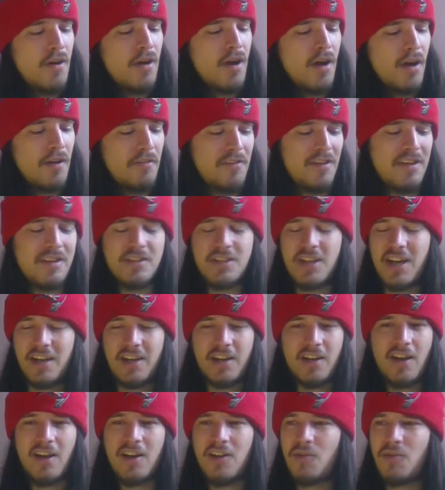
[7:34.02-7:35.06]
I think Jay
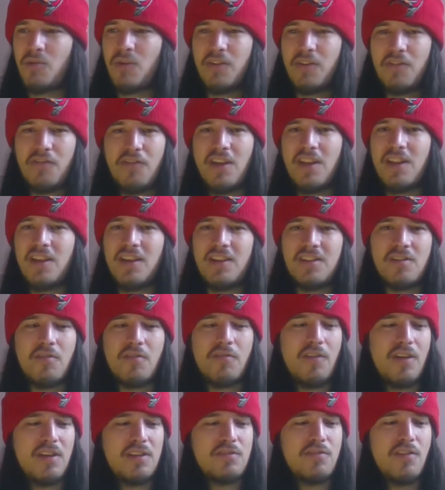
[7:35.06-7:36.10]
Cutler would have fit this
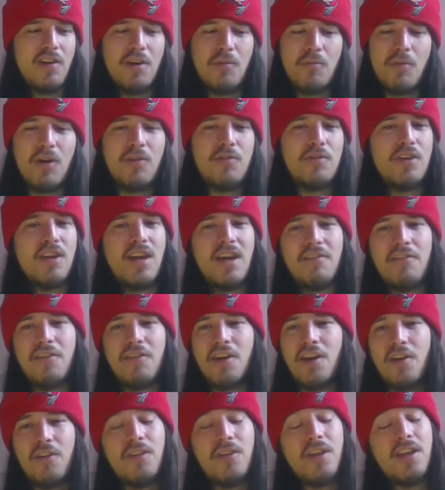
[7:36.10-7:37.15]
offense very well. You never
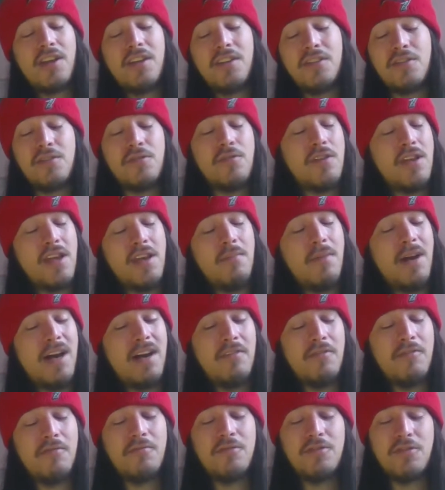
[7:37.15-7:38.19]
know. They could
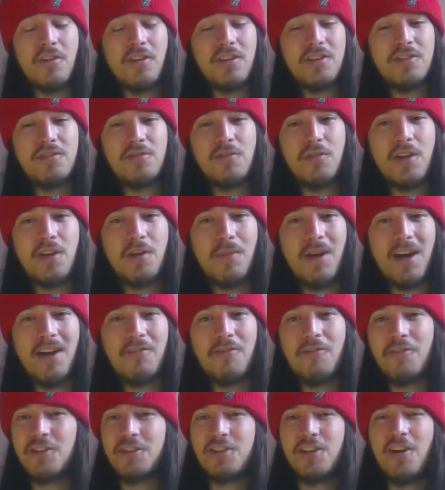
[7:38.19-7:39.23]
try and talk him out
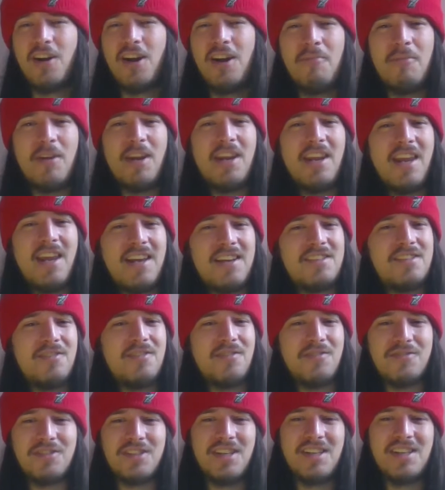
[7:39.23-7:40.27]
of retirement next
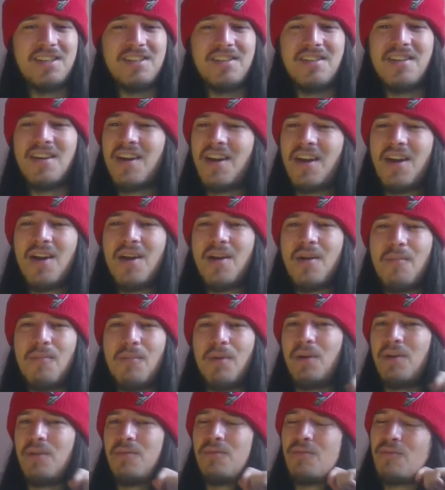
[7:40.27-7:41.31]
off-season.
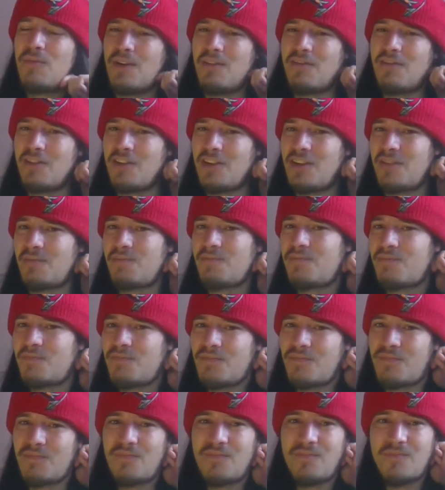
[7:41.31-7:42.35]
But with a
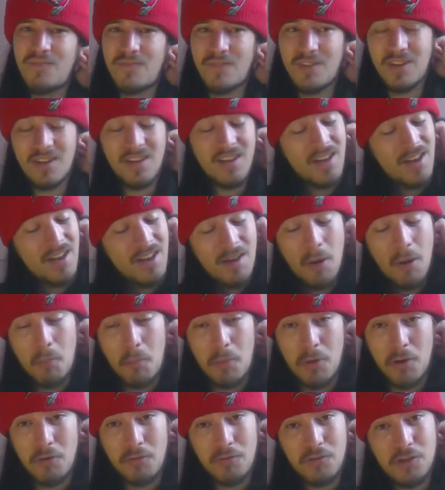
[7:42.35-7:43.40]

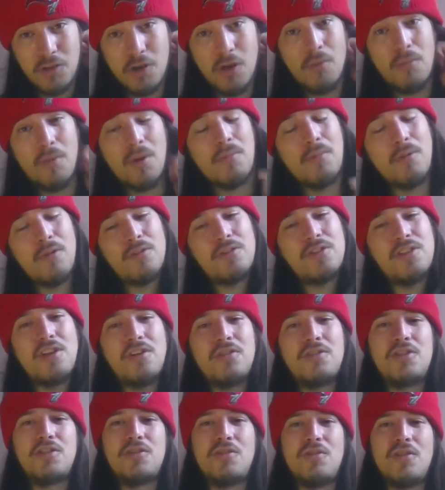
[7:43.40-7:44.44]
booth job, I'm not
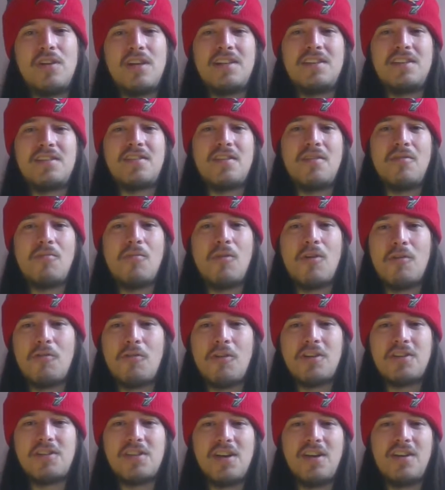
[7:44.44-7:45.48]
so sure he's going to want to
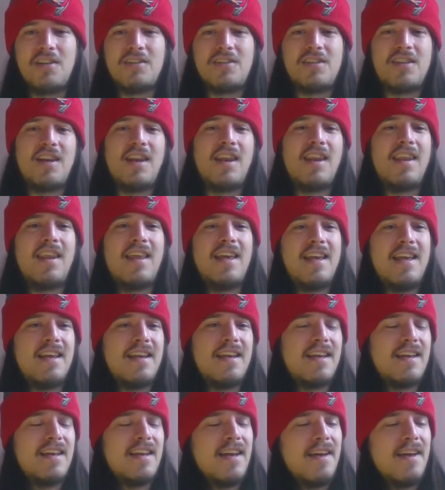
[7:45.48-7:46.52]
return to the league.